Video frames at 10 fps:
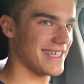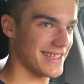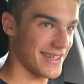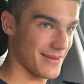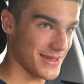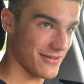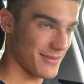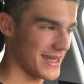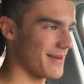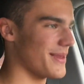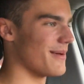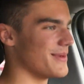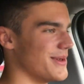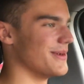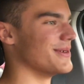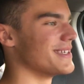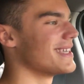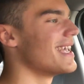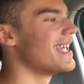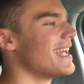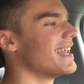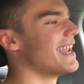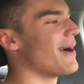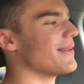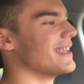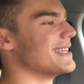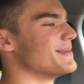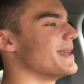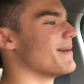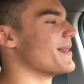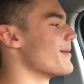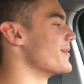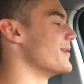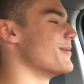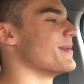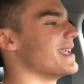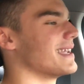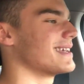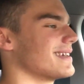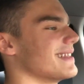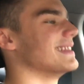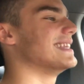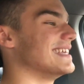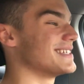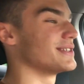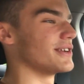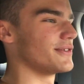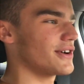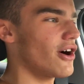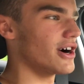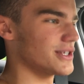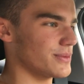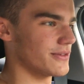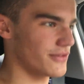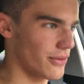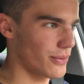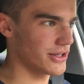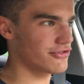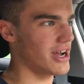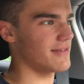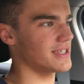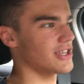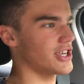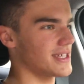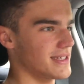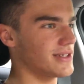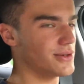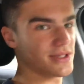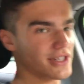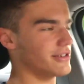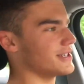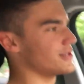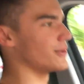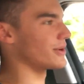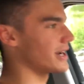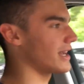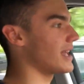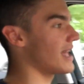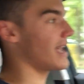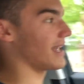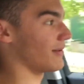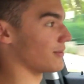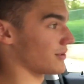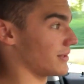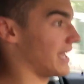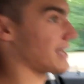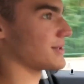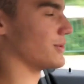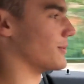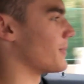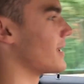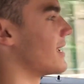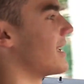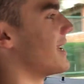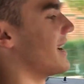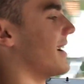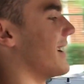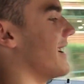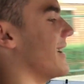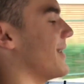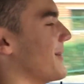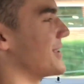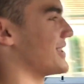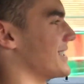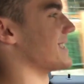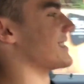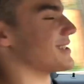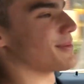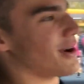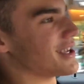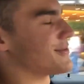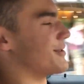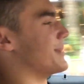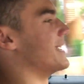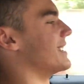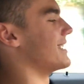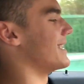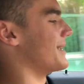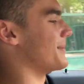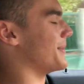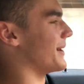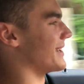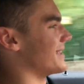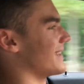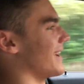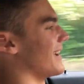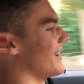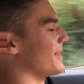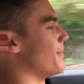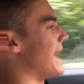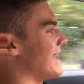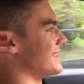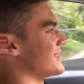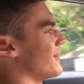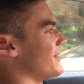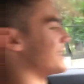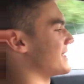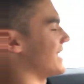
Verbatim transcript: in terms of BMWs. Nowadays, BMW make these sort of cars with front wheel drive such as the 2 Series Touring and also the X2 uh, which is a surprise for me but uh, the balance of this